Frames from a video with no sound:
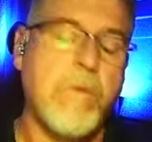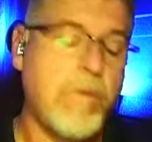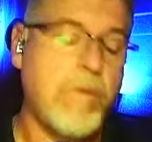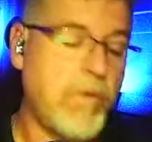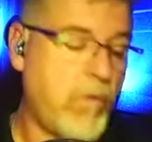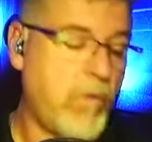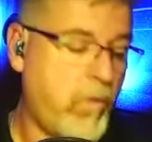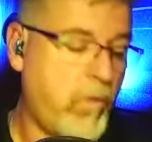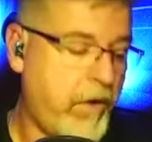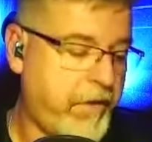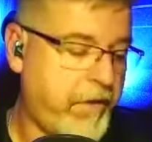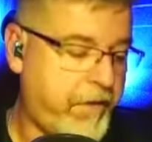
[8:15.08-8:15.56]

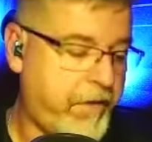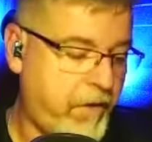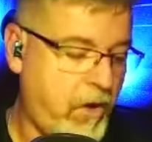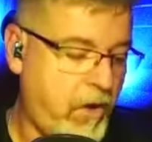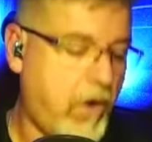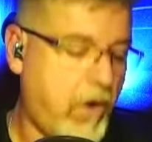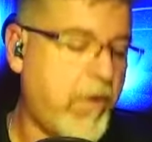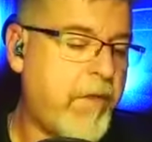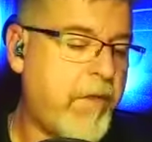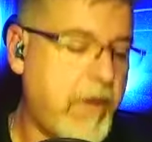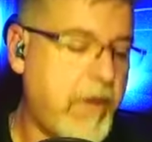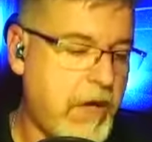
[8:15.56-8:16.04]
with
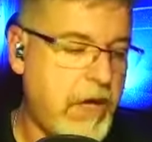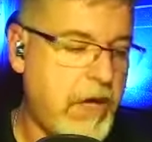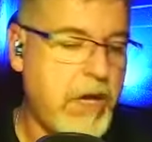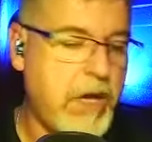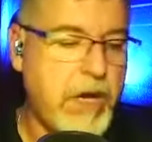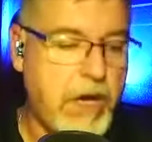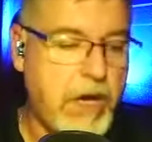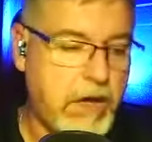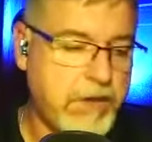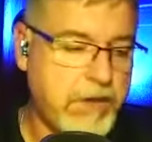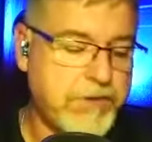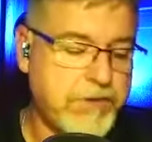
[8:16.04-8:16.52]
all
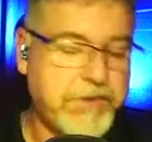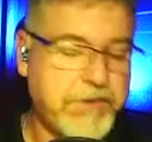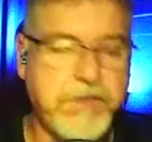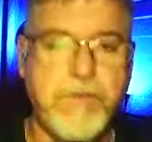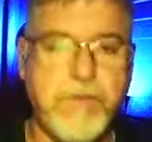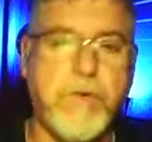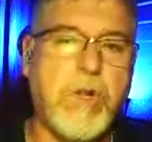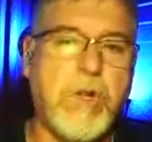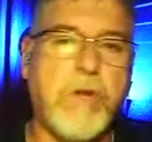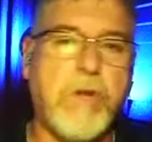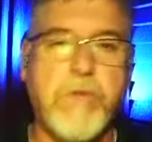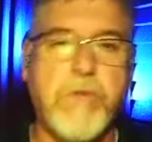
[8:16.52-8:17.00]
the
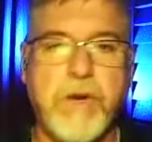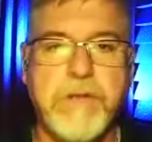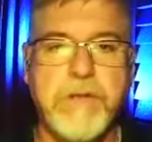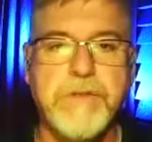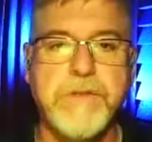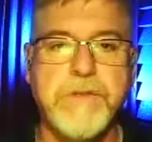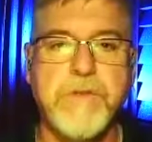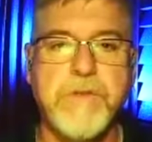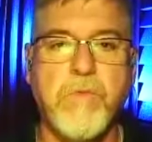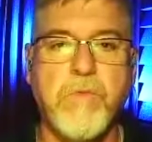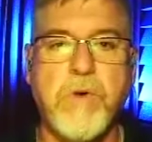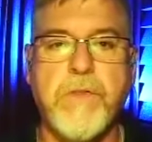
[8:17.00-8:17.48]
civil
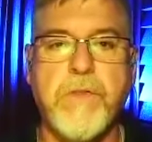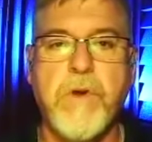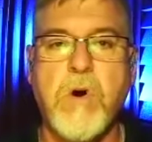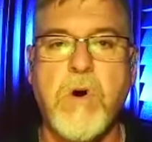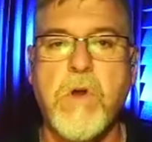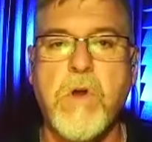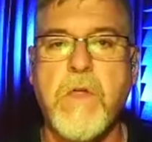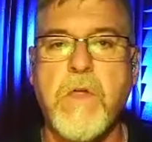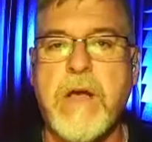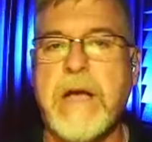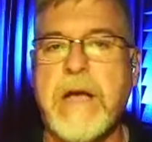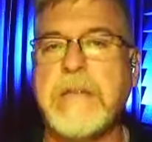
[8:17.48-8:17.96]
unrest and with
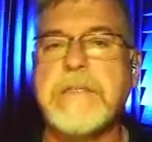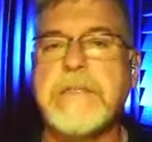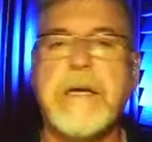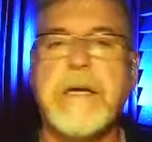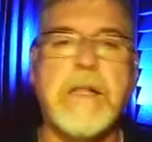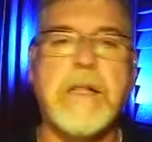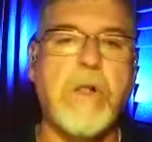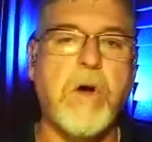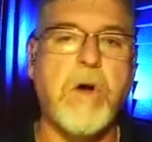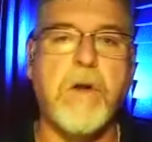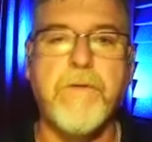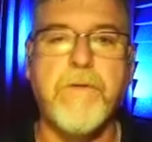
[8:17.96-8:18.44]
all the
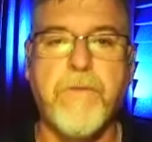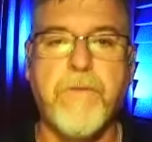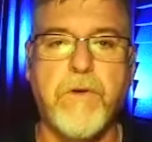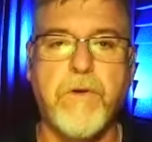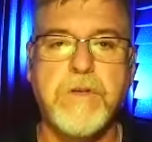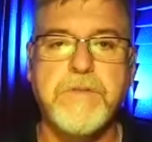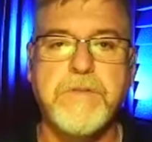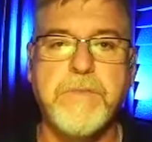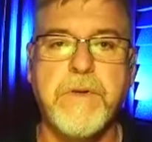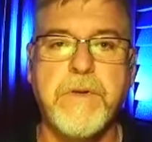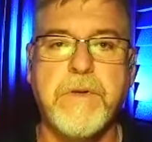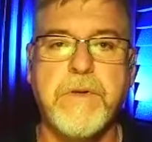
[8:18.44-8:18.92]
anti-law
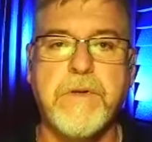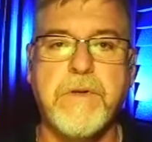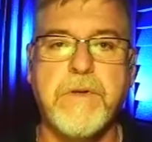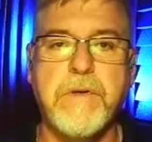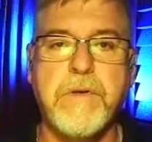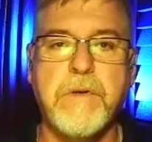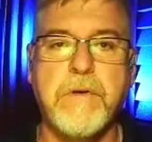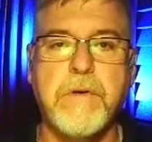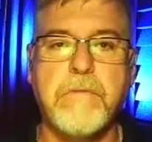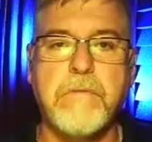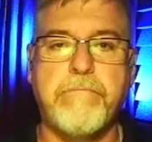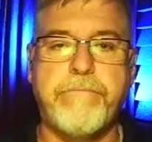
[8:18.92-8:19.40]
enforcement
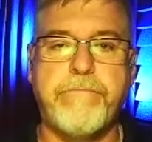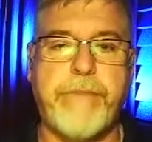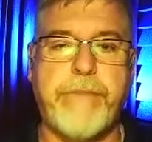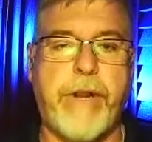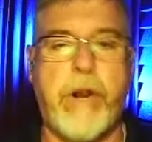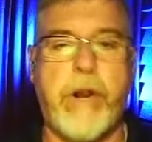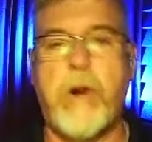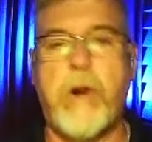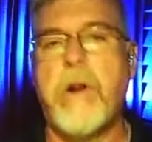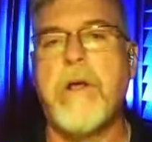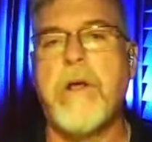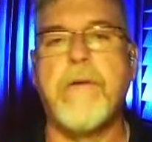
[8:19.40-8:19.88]

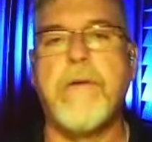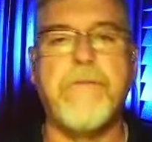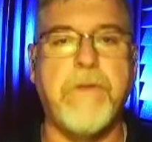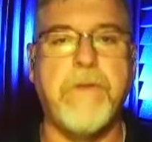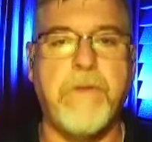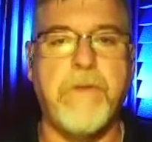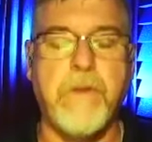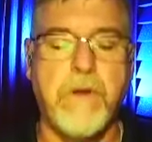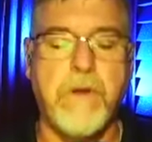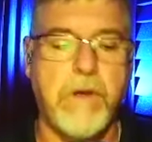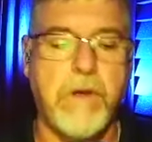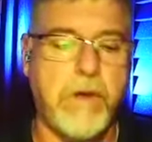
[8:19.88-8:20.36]
narrative
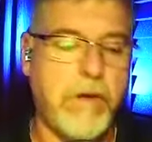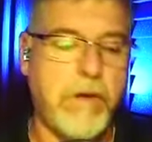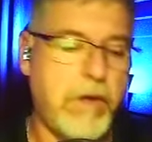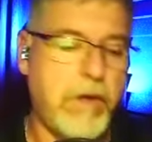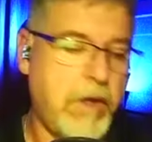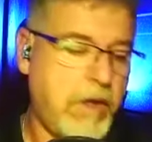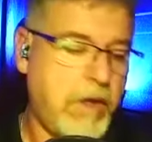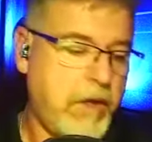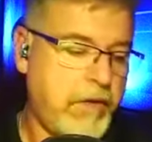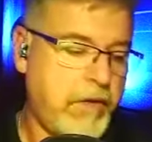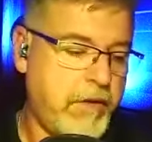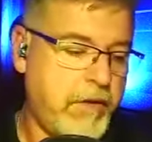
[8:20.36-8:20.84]
and the
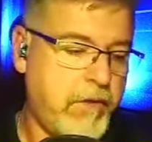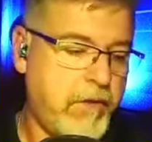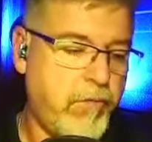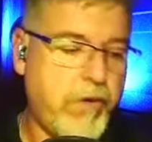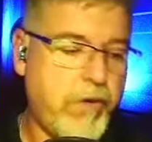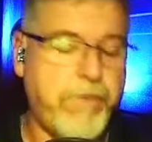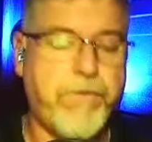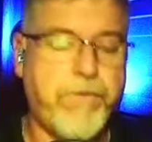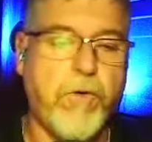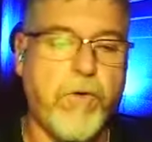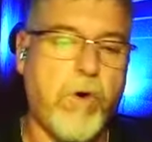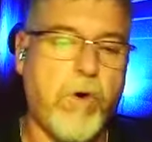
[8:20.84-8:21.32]
the
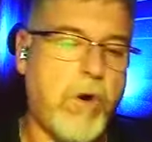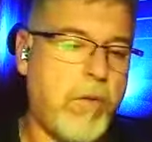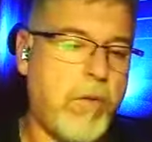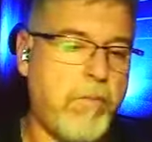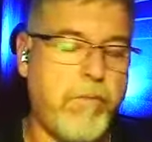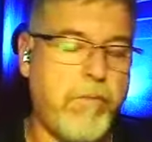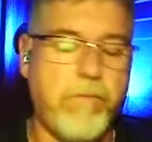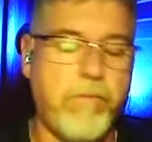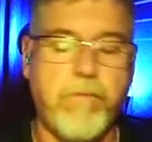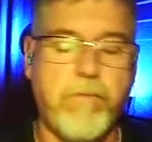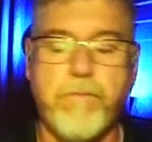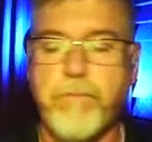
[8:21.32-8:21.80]

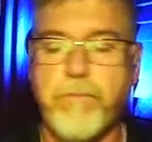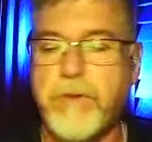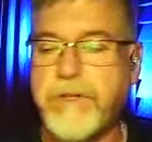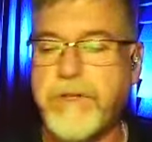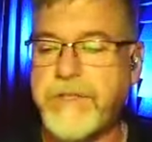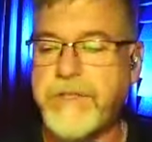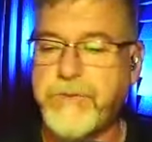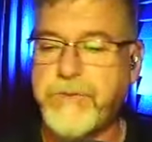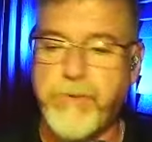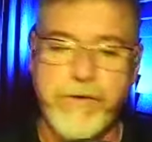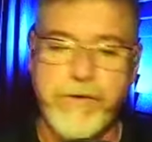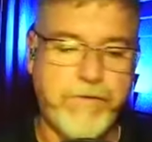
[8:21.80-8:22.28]
reform
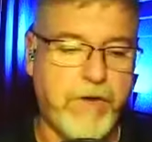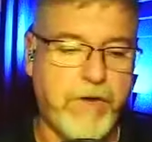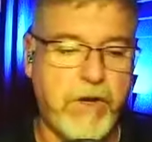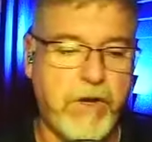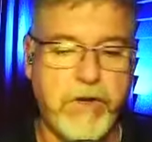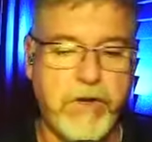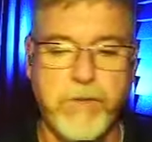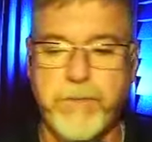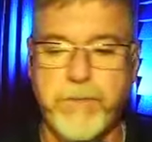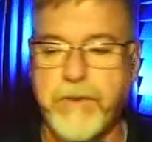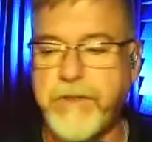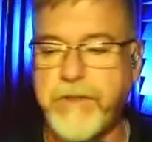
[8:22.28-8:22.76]
police
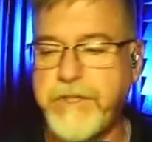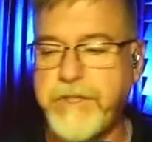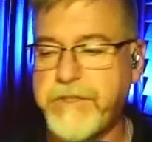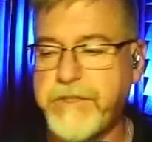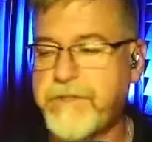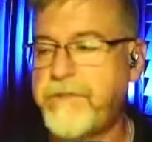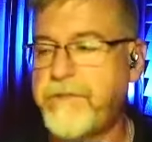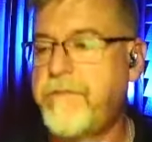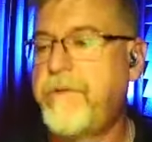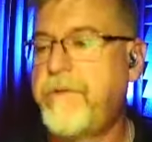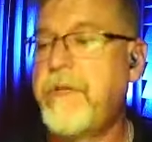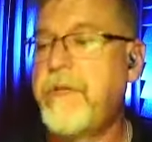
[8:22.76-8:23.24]
refund
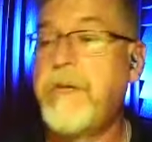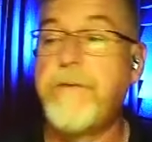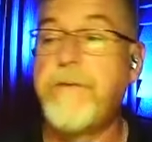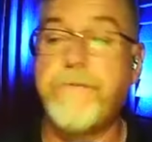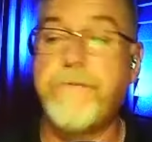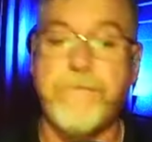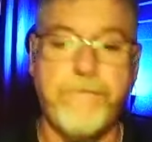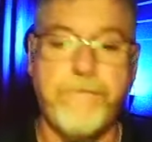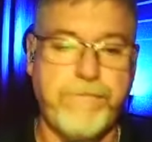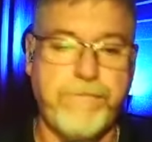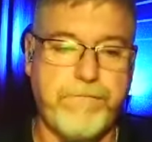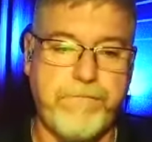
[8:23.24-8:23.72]
police
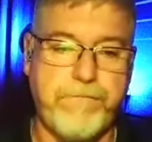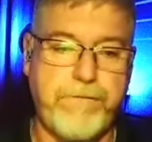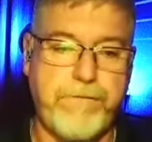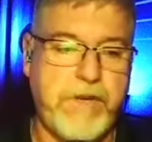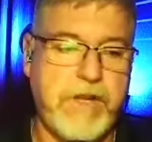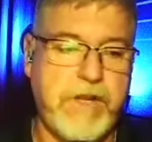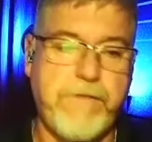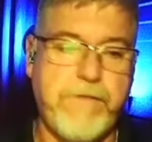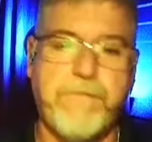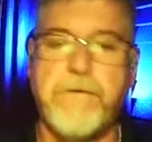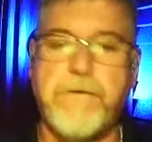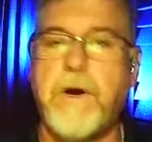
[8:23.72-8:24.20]
def,
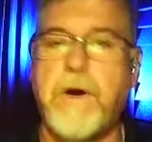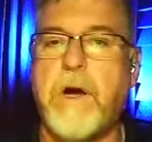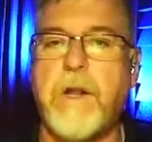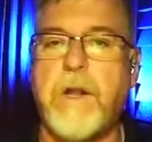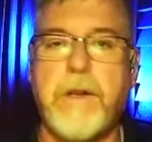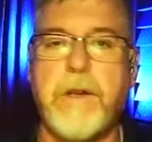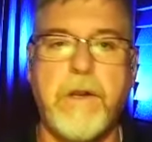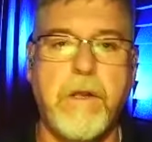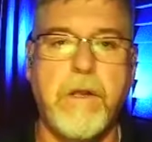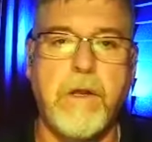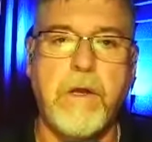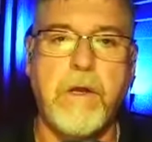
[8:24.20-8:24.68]

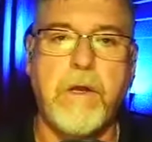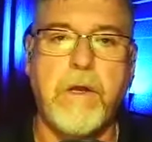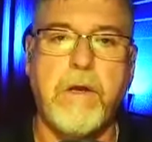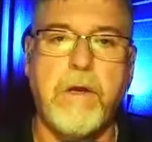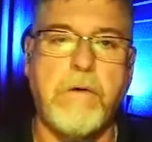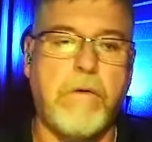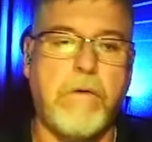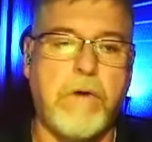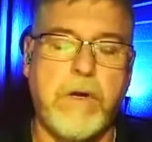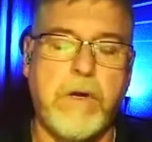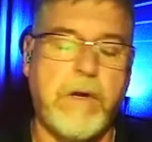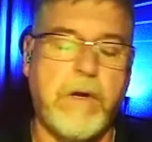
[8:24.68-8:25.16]
defund
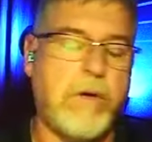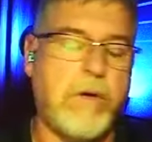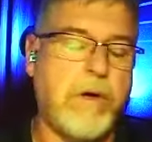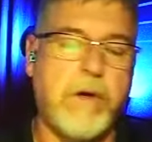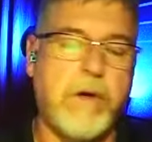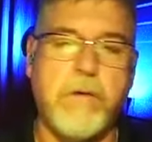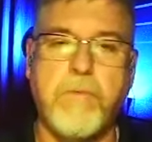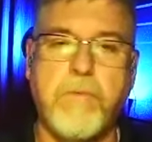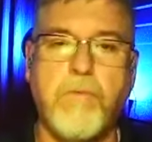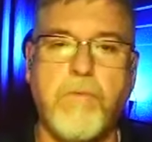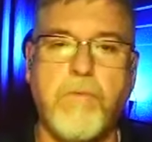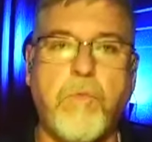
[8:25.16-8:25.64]
what
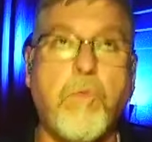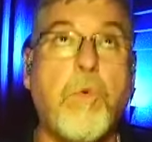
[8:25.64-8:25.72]
uh,